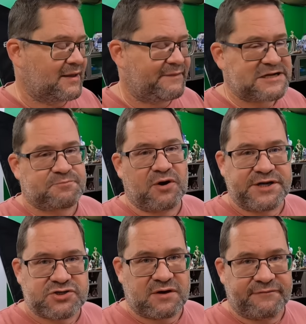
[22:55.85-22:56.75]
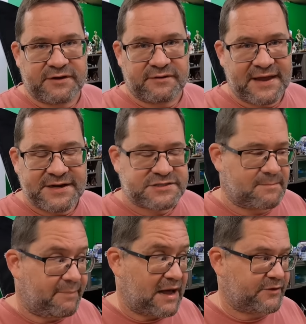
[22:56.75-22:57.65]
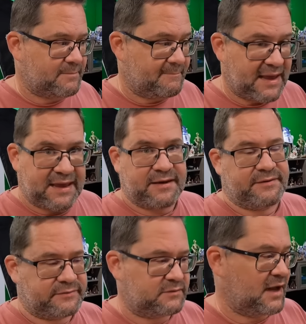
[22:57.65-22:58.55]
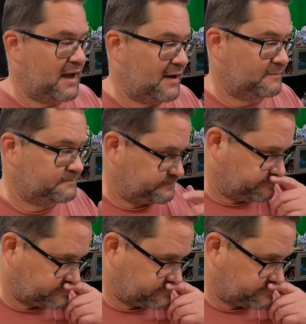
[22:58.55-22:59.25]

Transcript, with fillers: that's pretty trivial that doesn't bother me um,